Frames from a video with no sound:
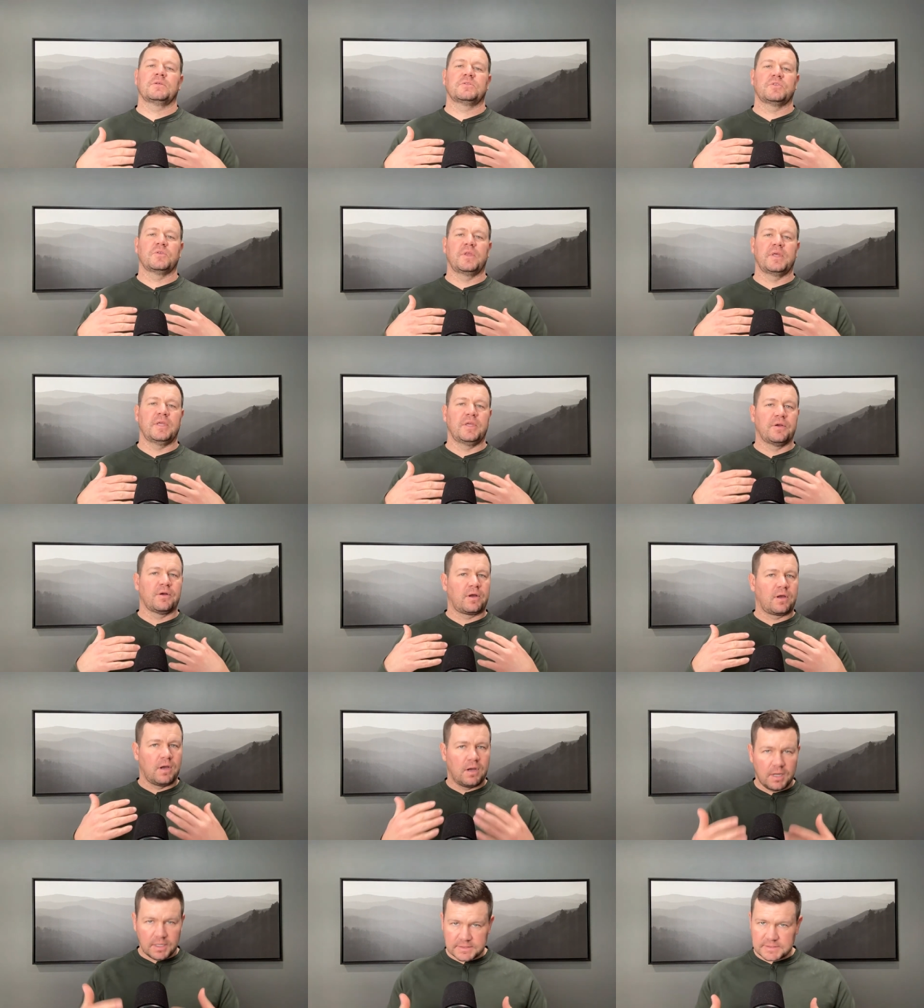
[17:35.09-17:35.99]
so that you're
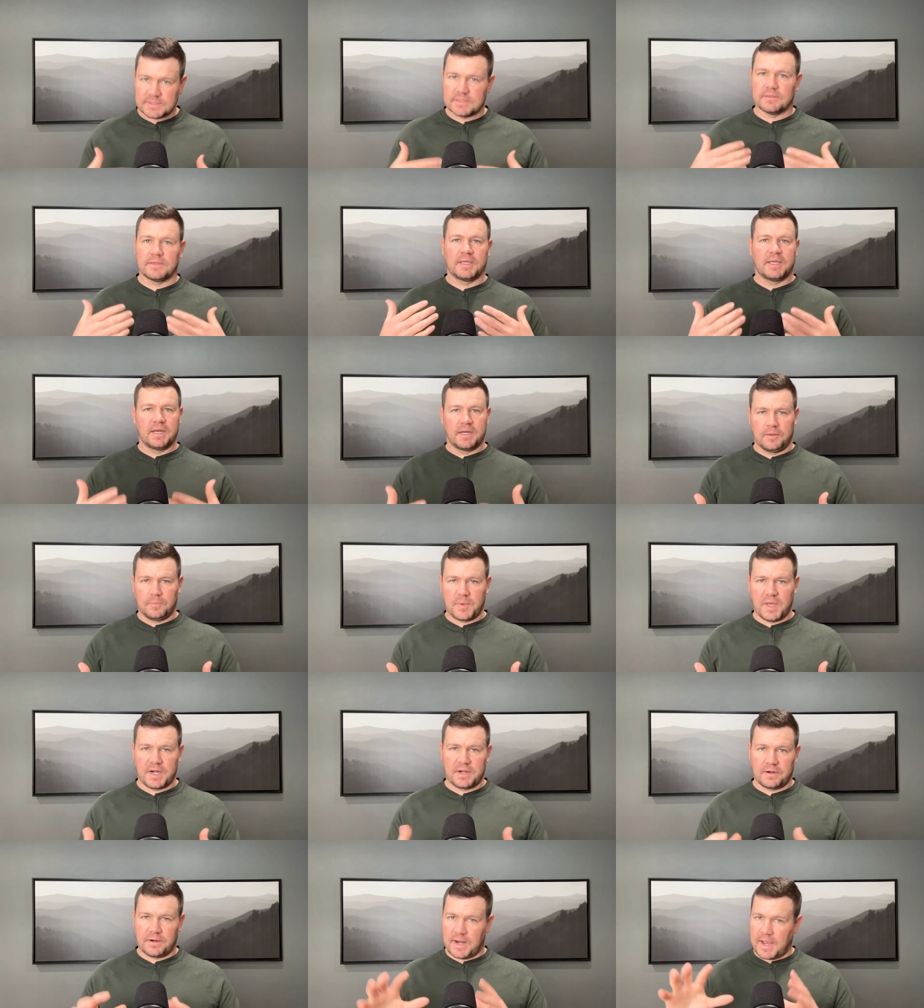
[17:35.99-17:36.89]
constantly getting
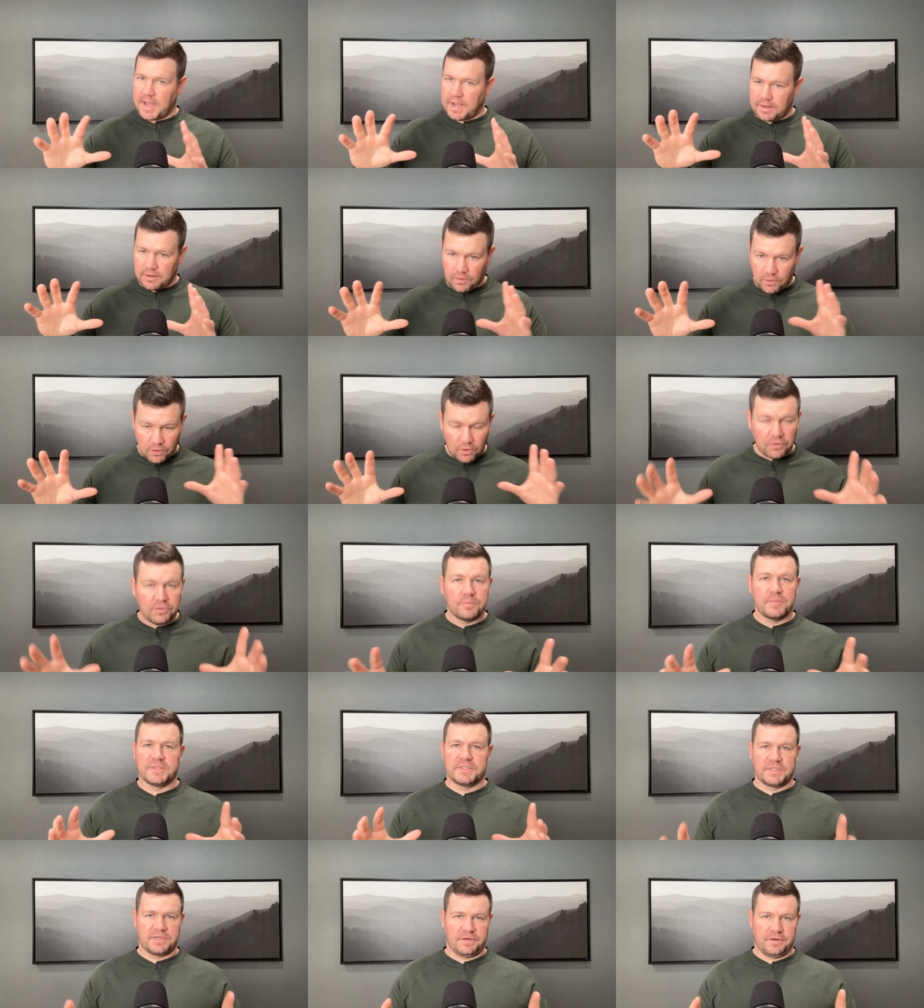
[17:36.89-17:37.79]
better at all
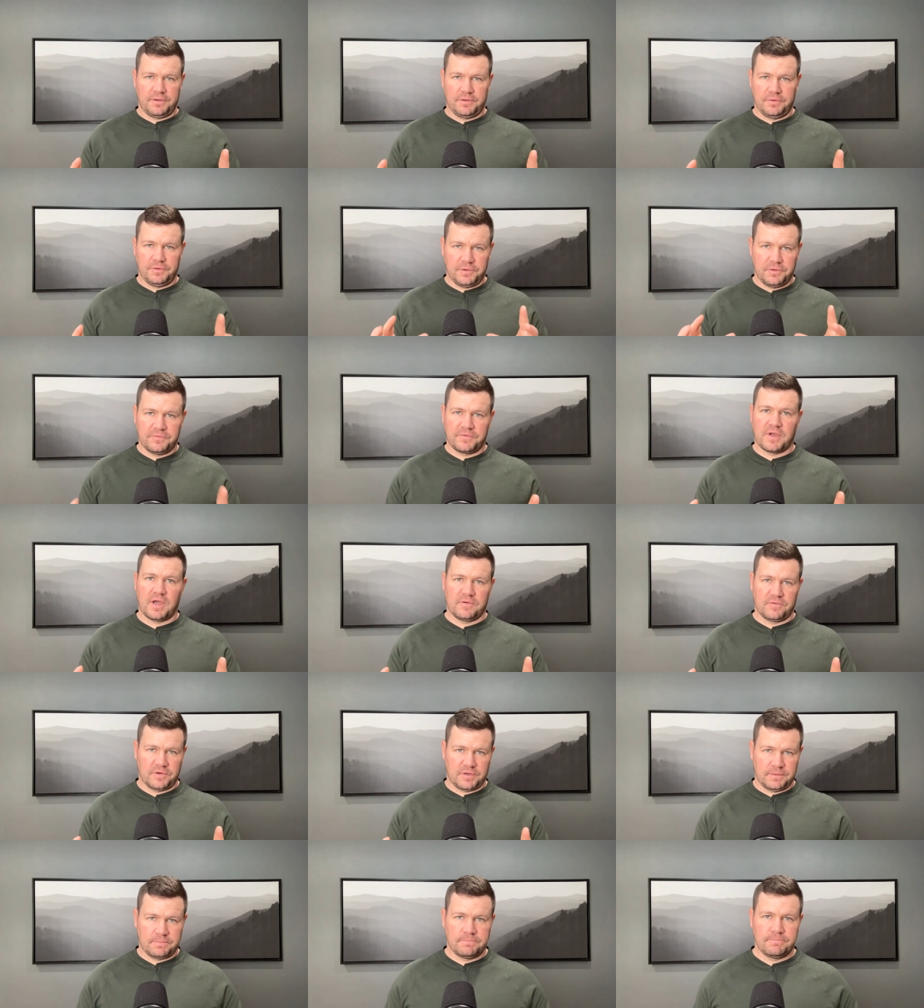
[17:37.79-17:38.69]
the material you've
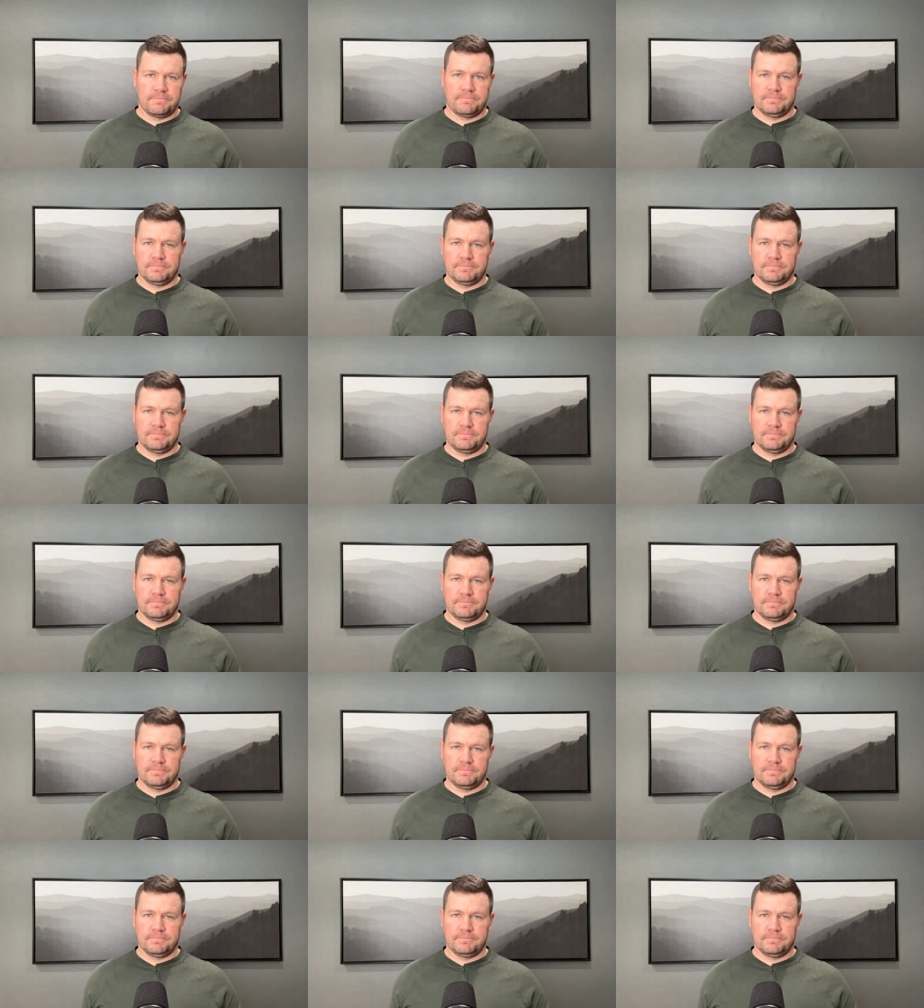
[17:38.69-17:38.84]
covered.